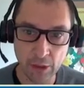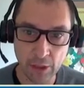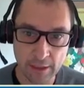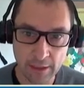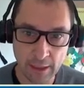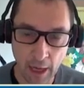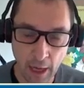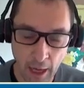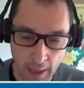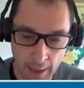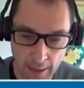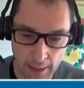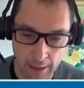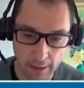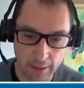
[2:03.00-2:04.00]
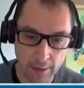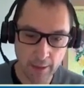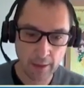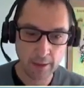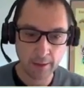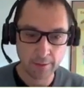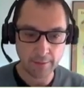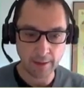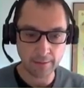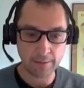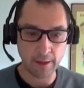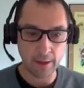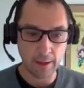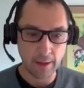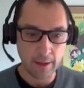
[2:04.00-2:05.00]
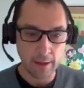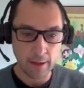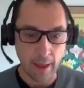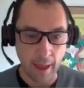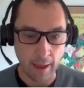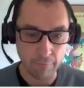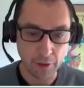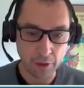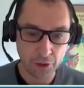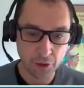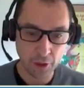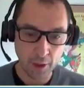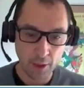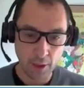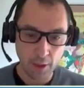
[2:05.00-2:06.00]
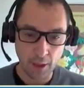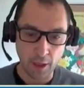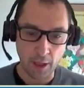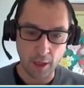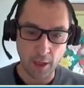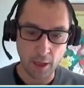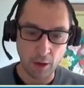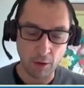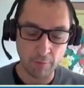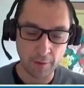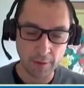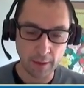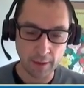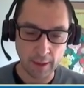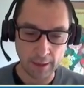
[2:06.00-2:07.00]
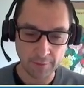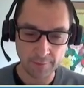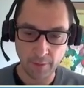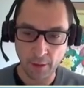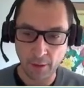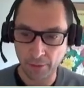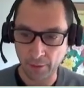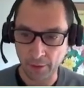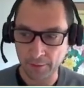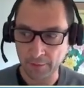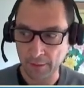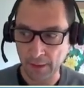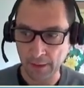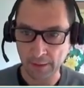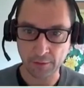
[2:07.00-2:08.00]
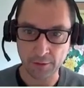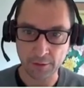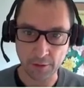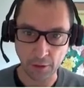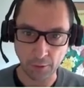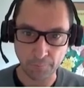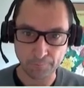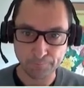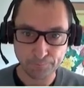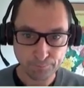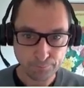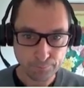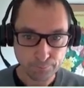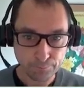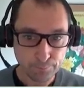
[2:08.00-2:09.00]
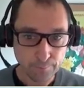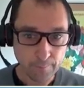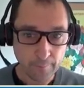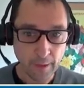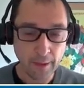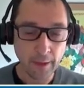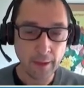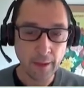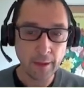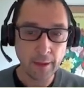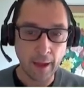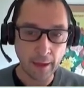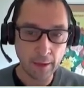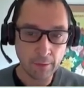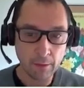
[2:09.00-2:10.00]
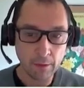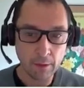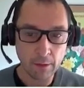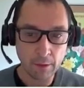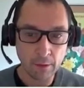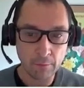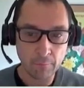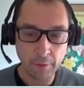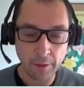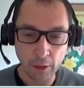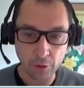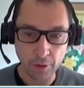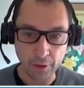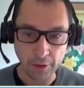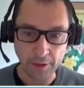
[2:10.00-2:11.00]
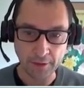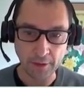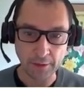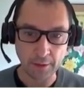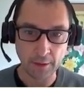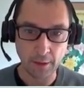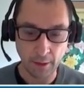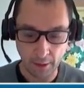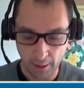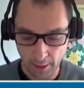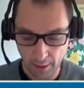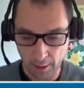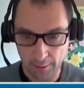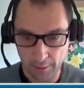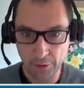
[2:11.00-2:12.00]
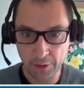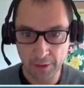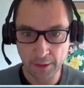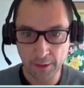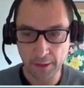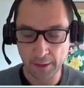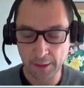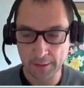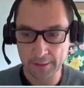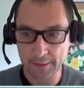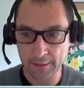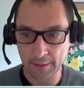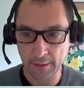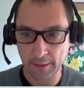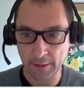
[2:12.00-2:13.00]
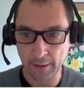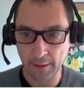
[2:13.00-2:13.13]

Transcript: degrees higher than the average uh, over the last 30 years or so. And we know the reason. Uh, the reason it's,